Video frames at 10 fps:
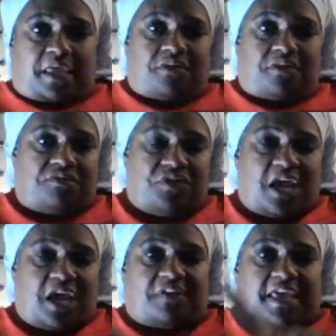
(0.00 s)
Never
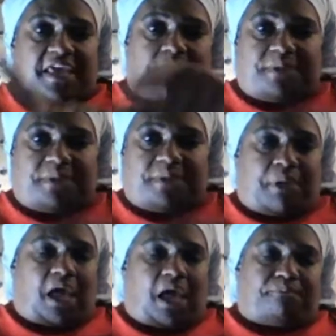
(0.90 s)
had to be
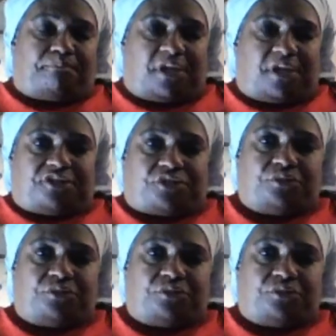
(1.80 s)
bonded to.